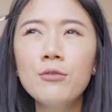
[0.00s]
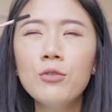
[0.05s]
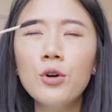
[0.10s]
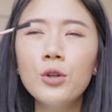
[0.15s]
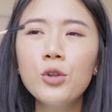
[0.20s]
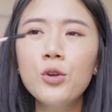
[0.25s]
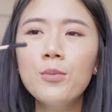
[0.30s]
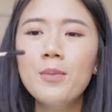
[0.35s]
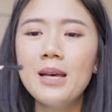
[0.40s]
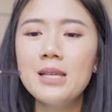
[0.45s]

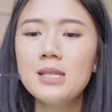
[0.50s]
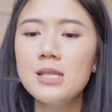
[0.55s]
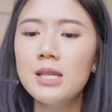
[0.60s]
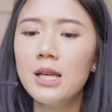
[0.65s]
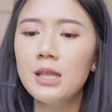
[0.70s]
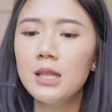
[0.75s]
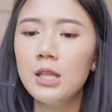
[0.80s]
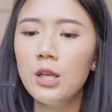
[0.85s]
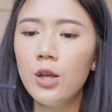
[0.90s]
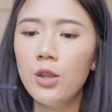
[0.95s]
volumizing,
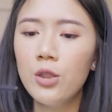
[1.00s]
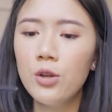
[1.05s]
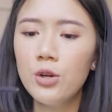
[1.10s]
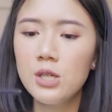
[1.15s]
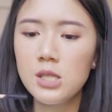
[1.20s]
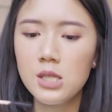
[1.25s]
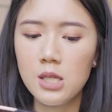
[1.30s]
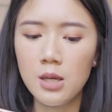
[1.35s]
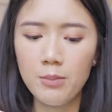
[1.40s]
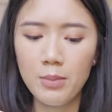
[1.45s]
and the other
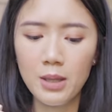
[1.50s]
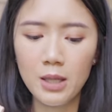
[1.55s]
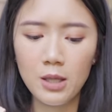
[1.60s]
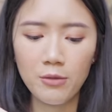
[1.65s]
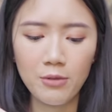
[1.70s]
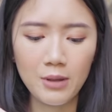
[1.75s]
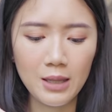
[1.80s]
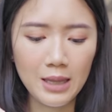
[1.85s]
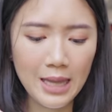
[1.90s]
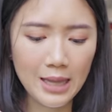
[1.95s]
is a bit
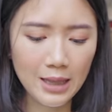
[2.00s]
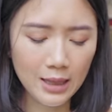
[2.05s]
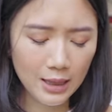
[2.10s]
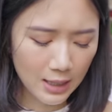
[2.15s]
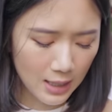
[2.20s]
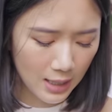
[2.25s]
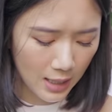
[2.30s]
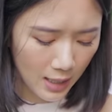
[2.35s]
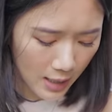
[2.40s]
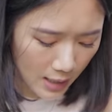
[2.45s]
of a
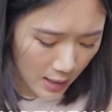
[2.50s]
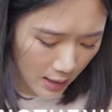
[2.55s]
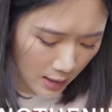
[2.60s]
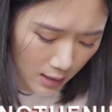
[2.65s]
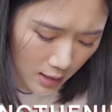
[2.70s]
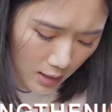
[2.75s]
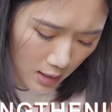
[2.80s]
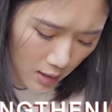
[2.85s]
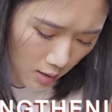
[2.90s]
lengthening, I think.